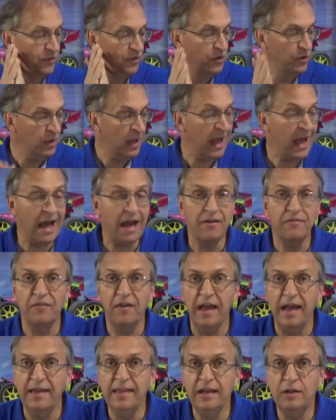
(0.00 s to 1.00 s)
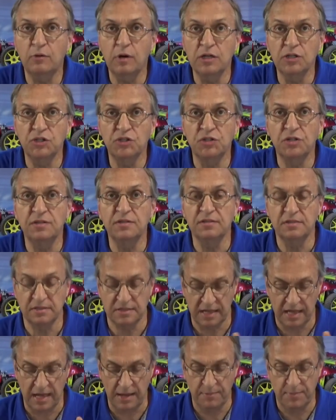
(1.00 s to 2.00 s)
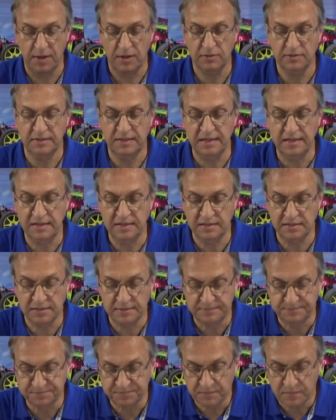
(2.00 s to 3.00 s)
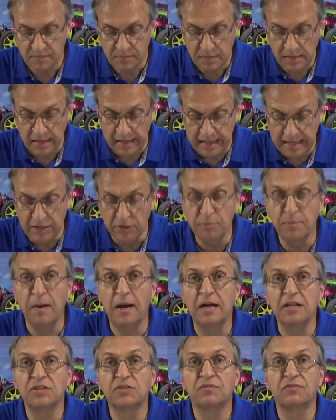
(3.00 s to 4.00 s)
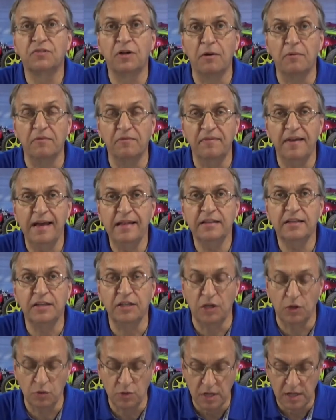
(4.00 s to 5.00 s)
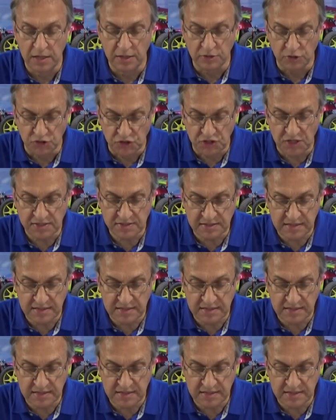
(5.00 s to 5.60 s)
you have any questions about these earbuds from VANKYO, just